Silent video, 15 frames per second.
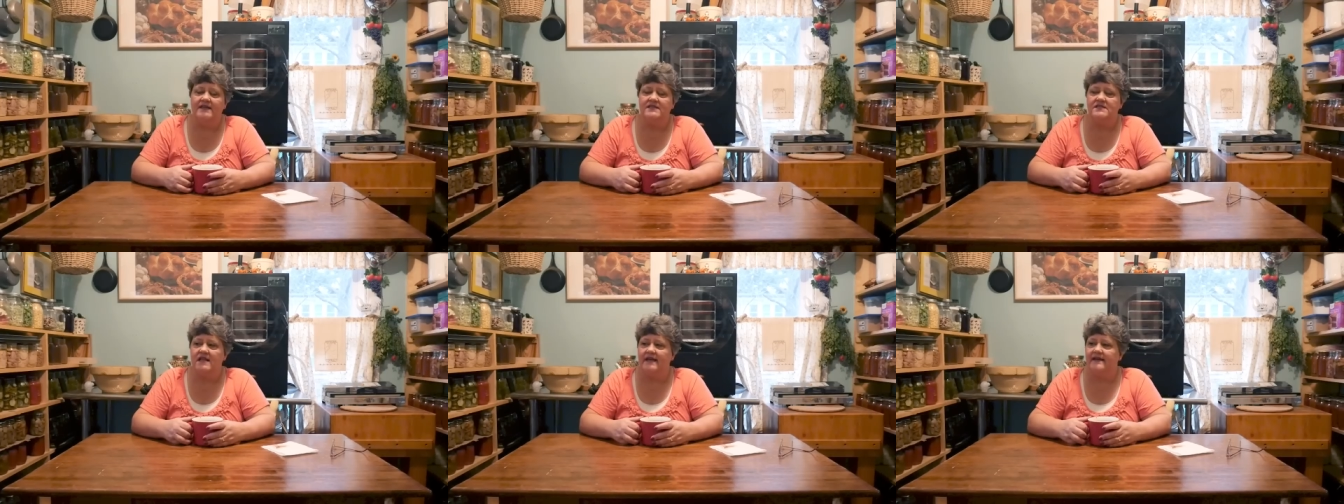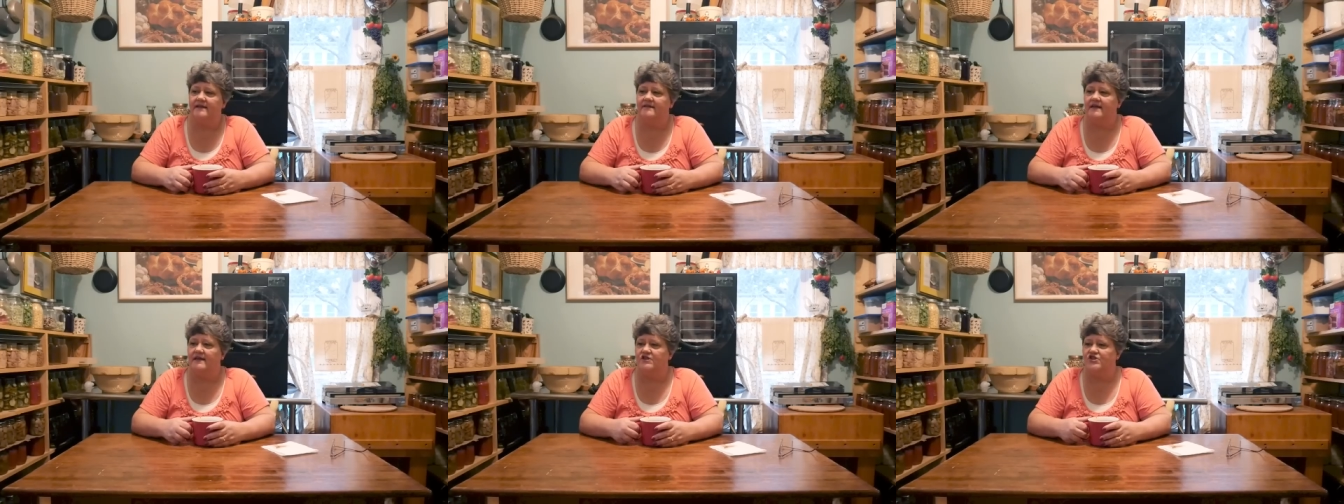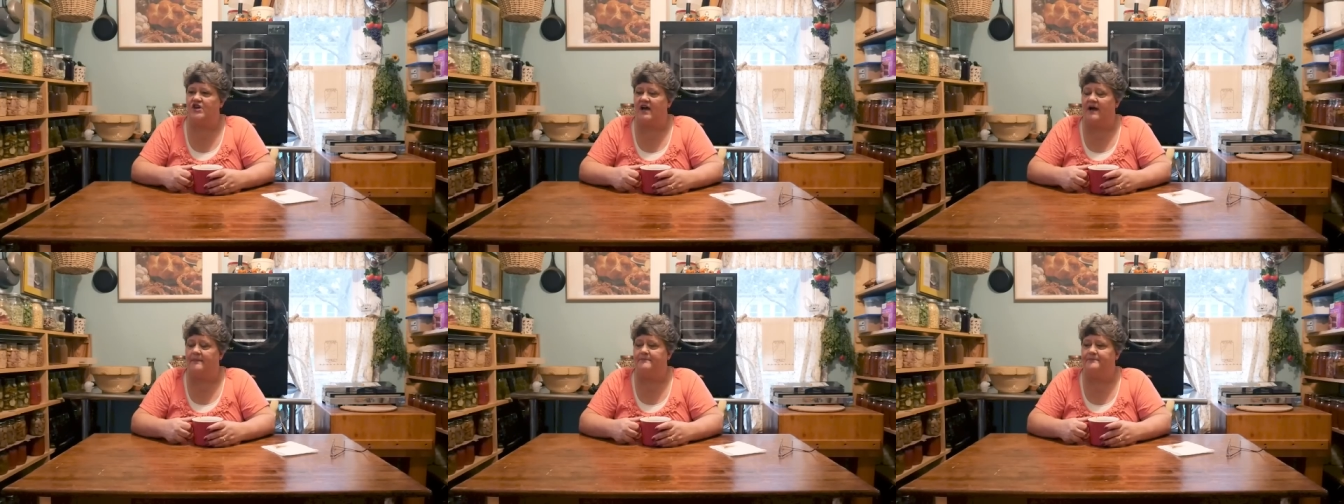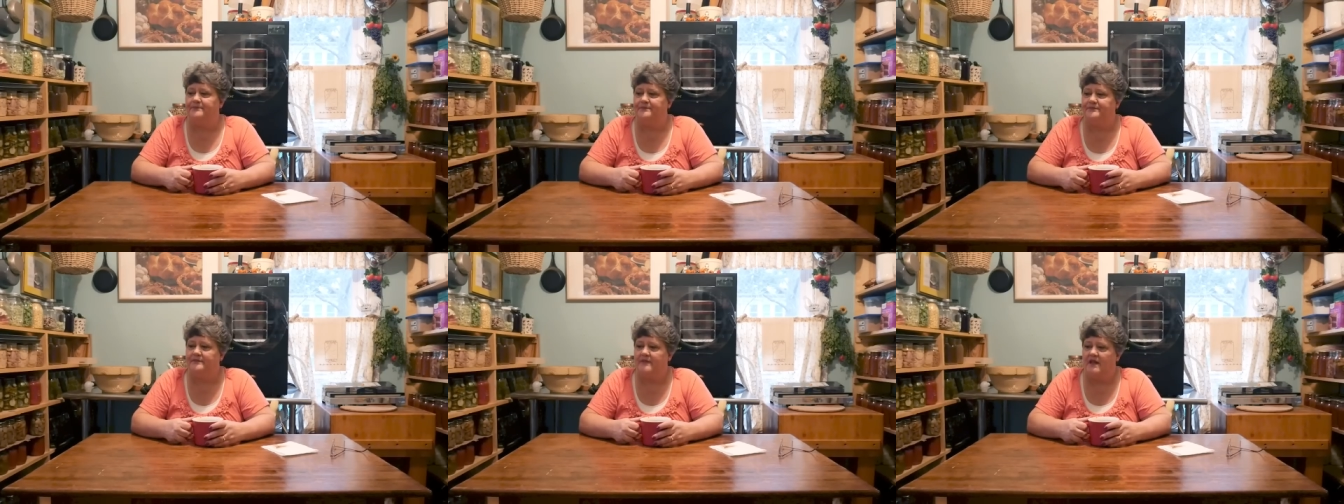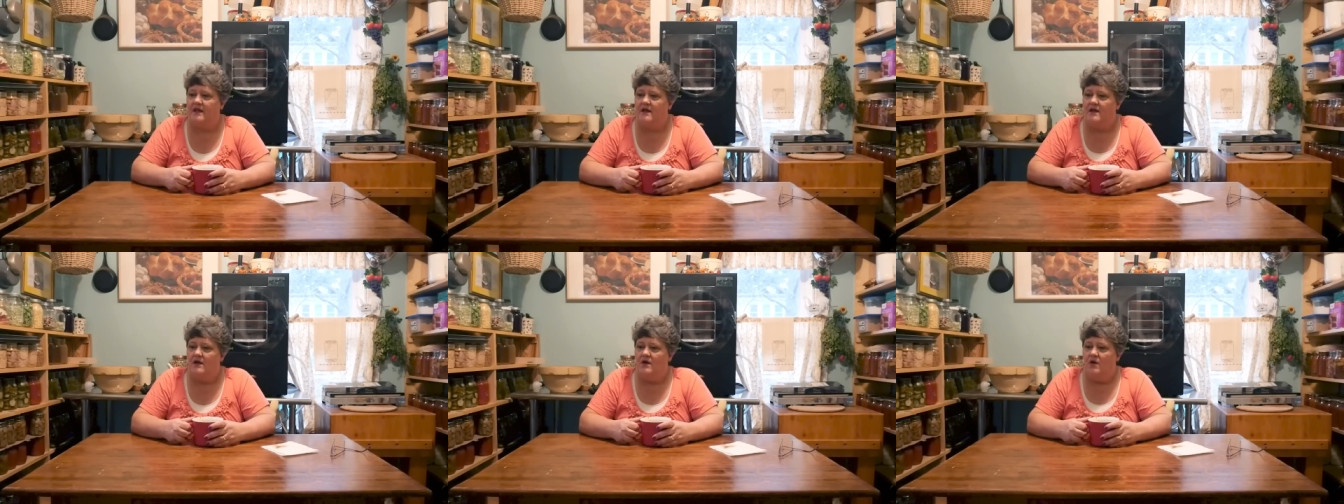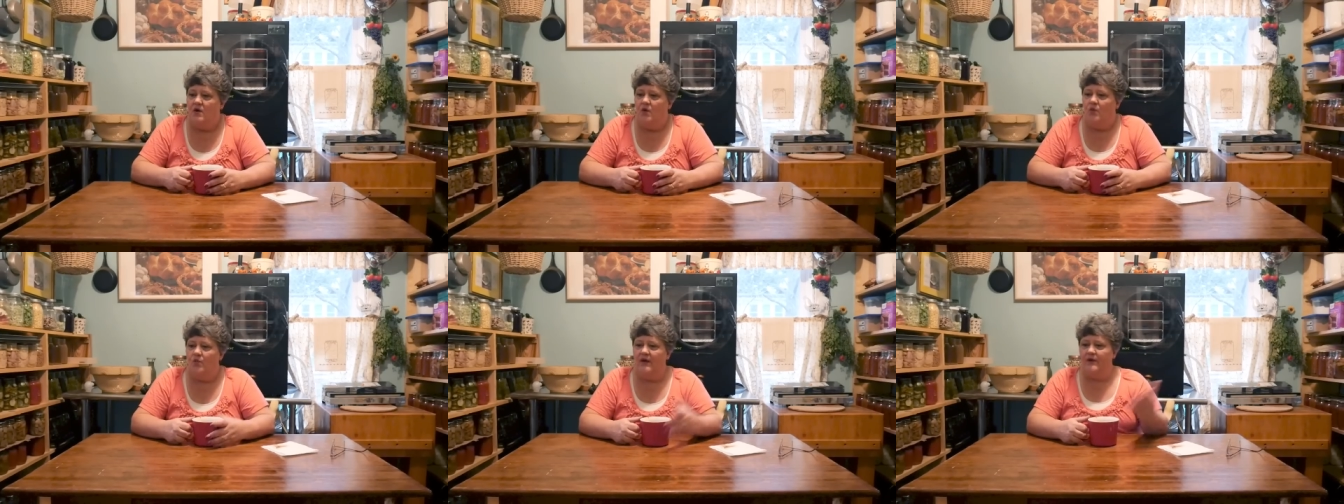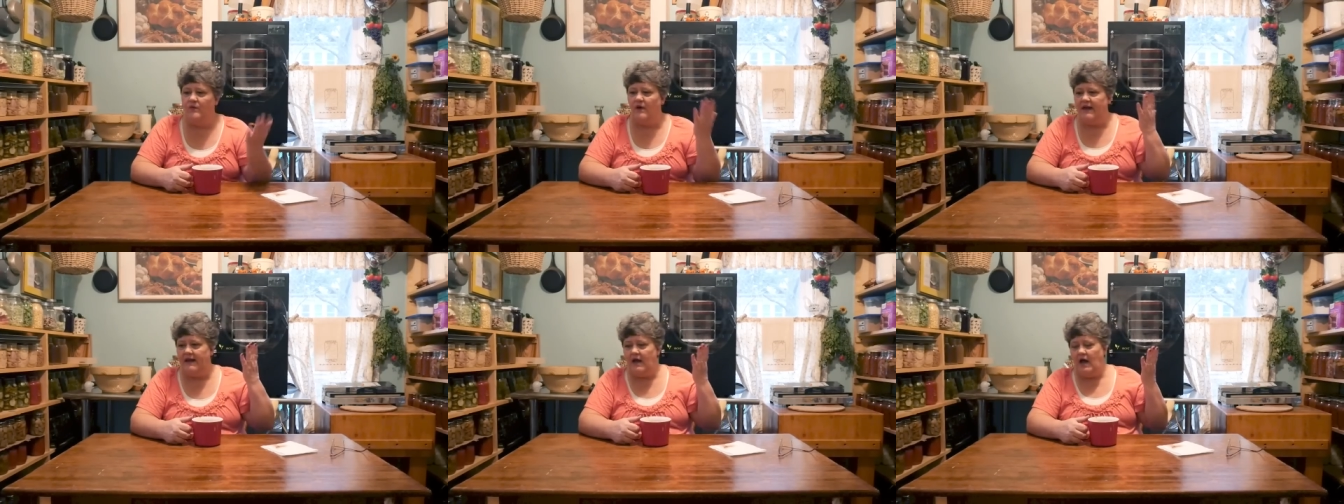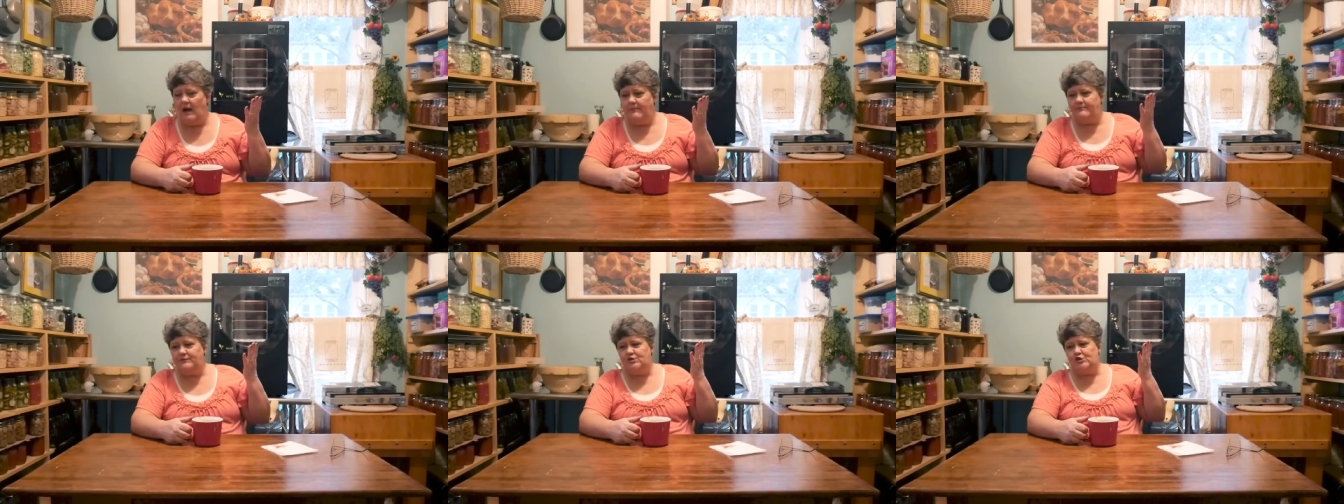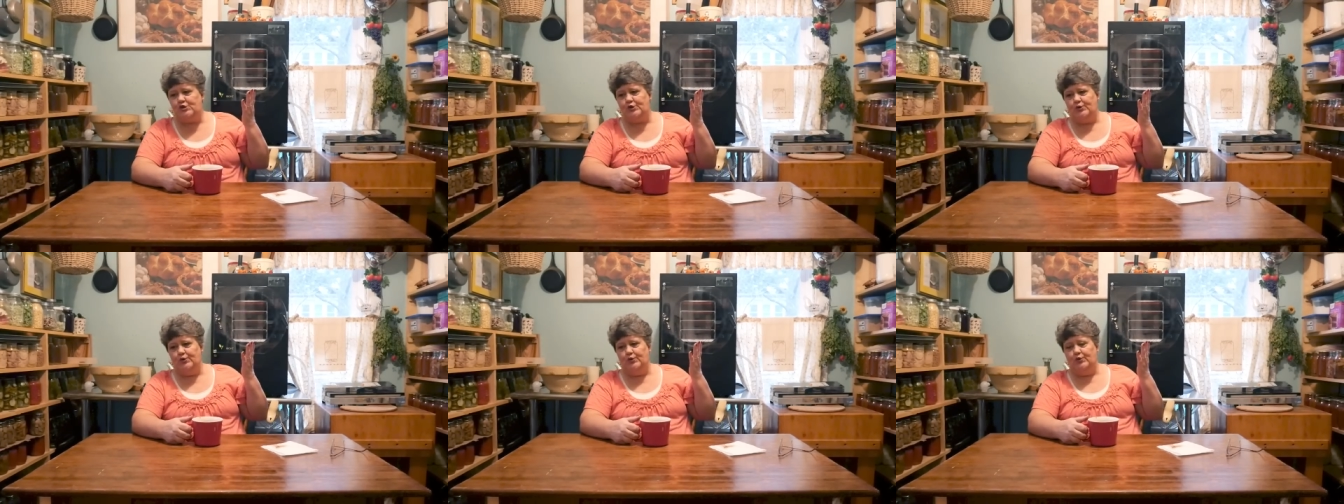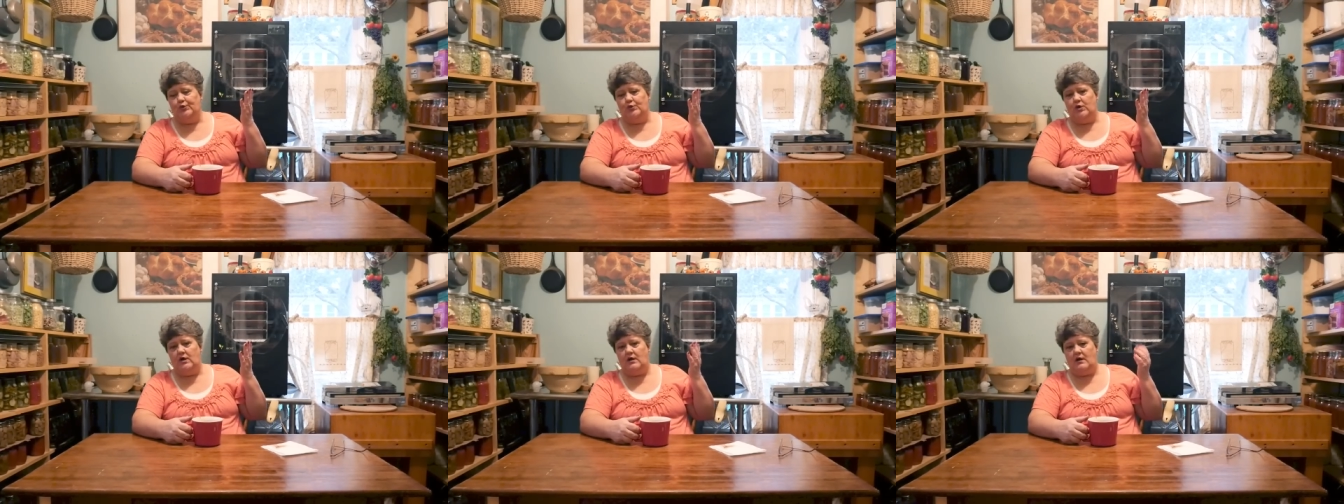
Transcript: He's liking that job. We went up to